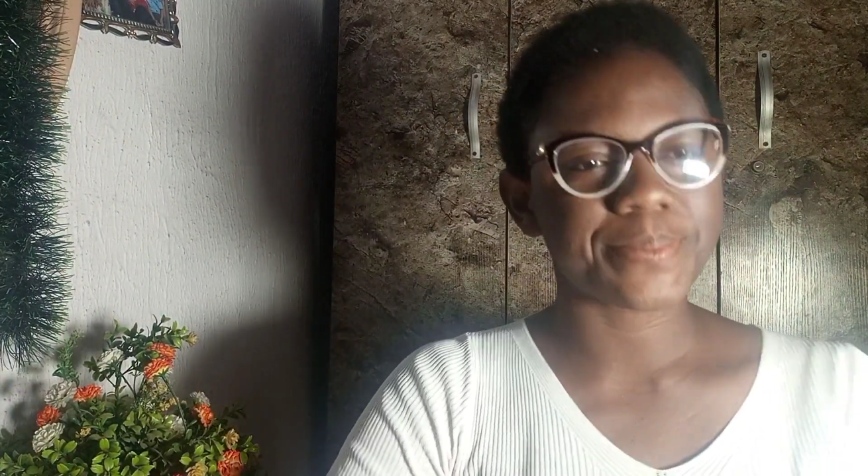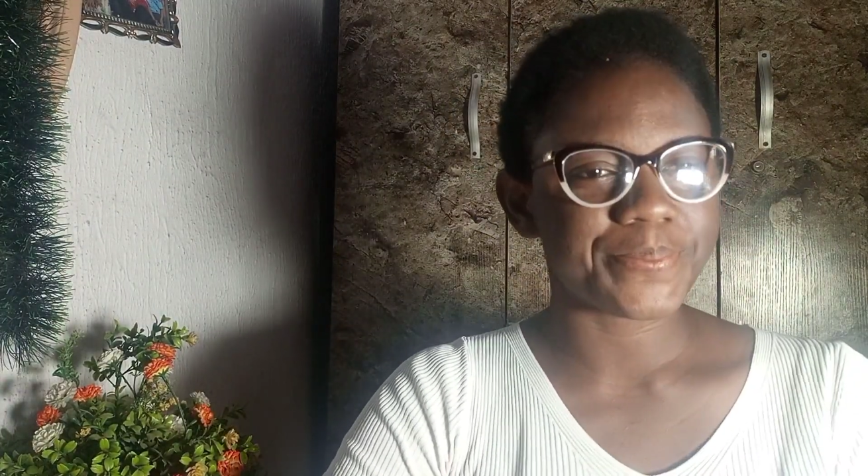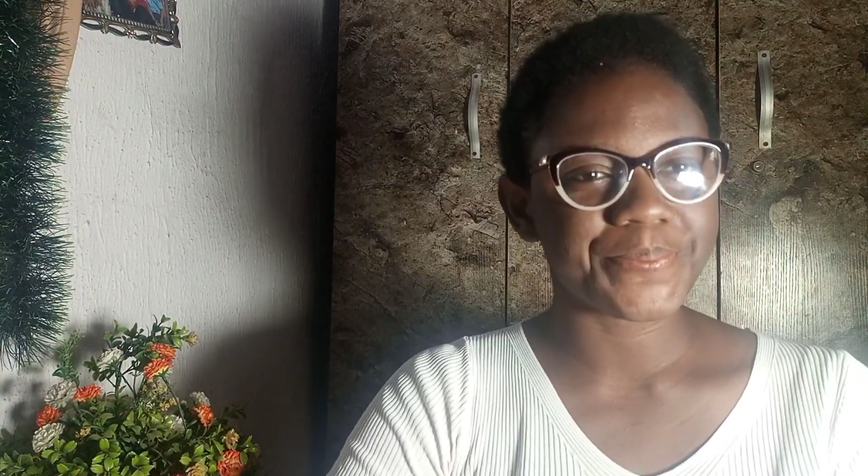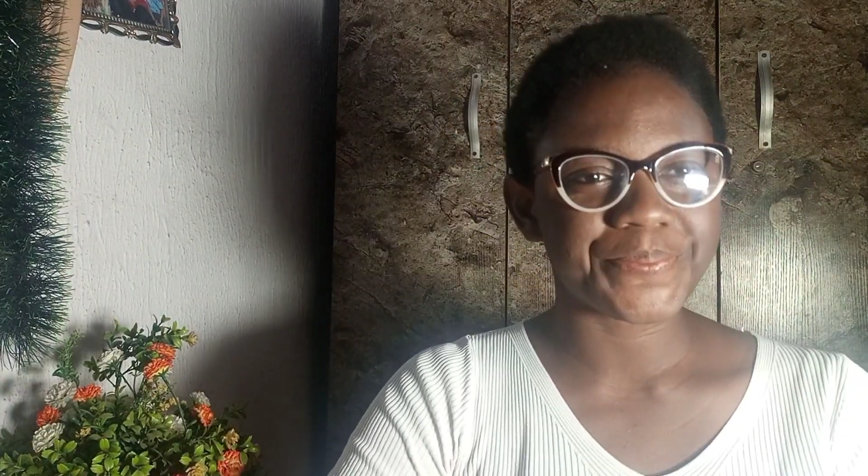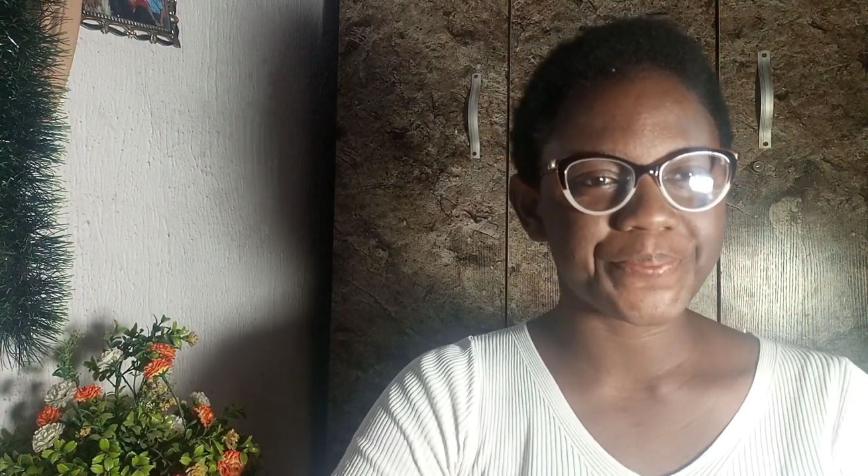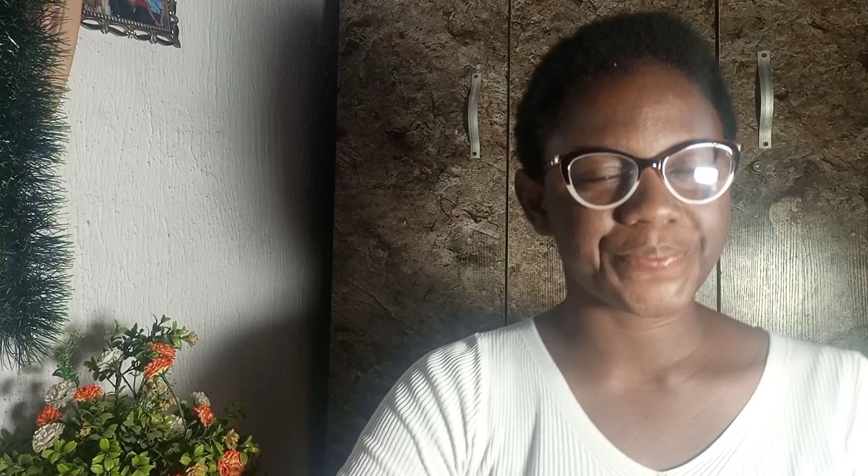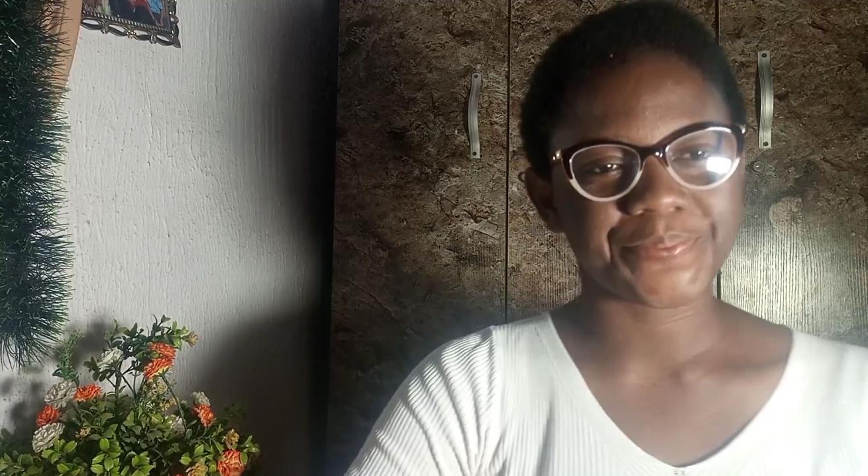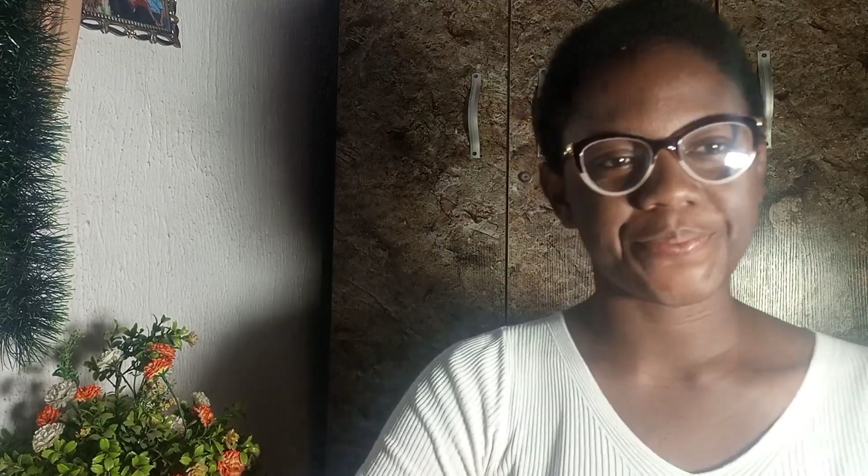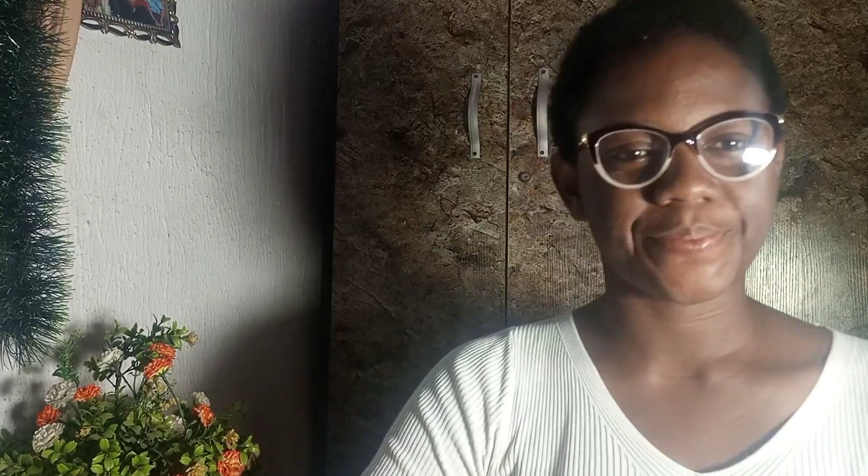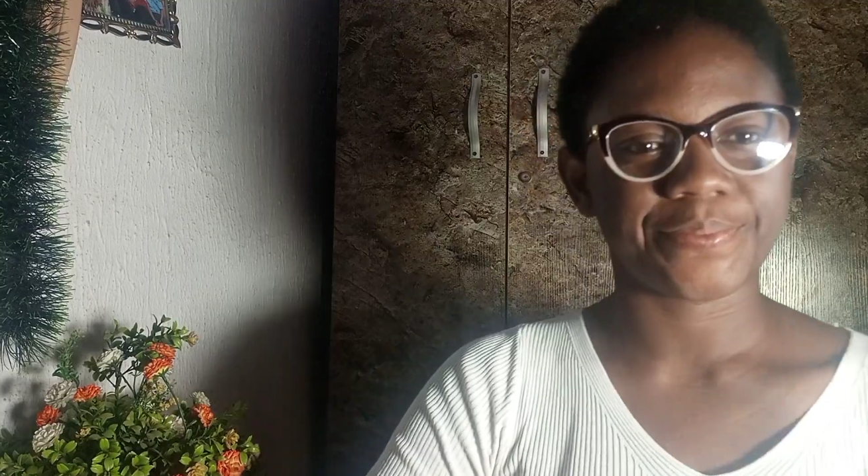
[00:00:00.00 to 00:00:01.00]
I'm going
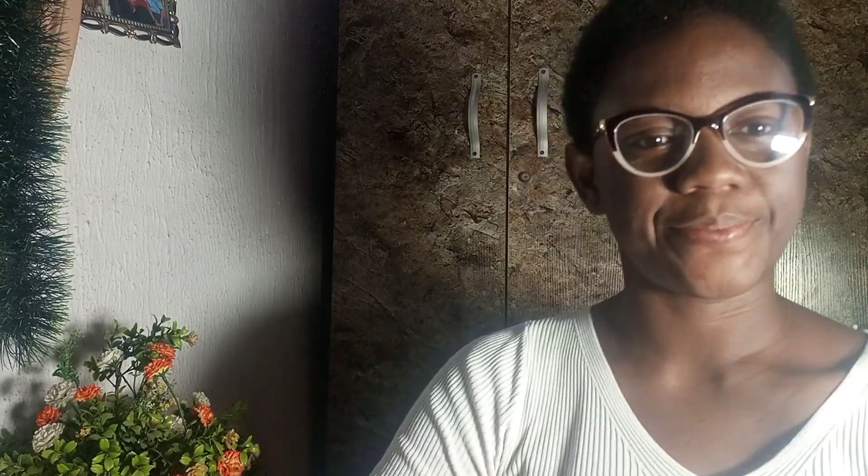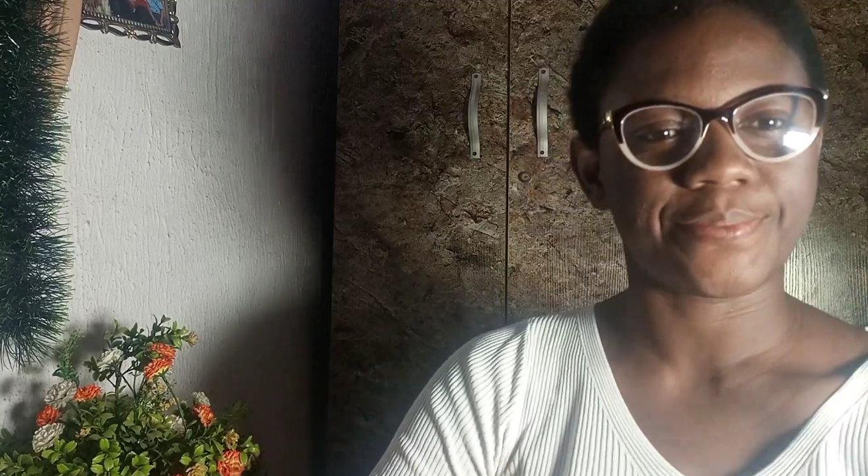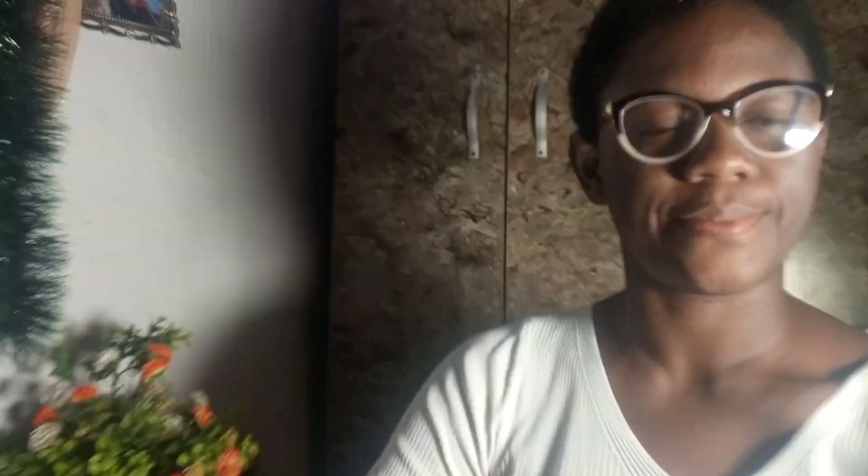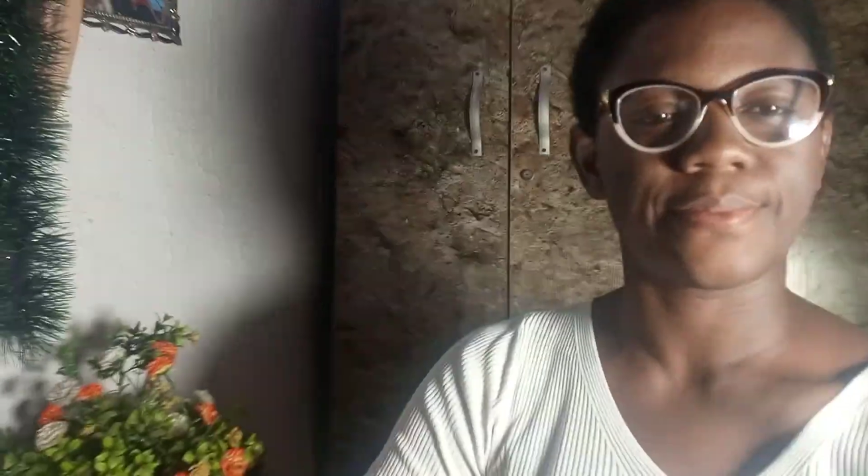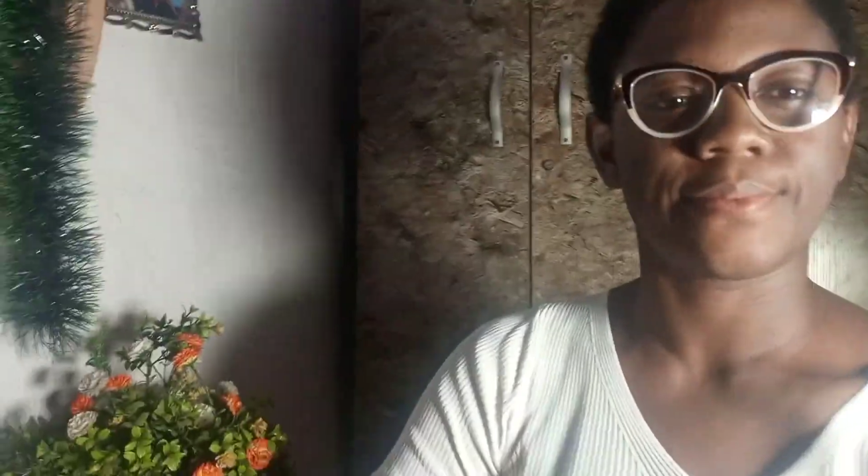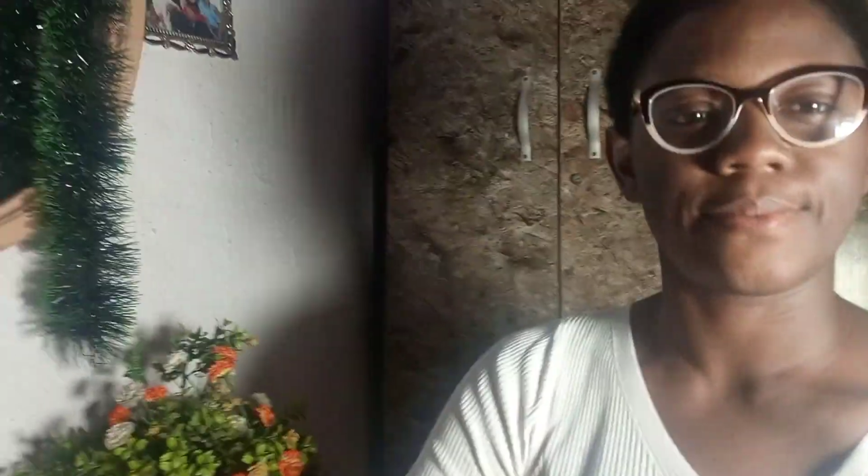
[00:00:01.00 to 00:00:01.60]
to start.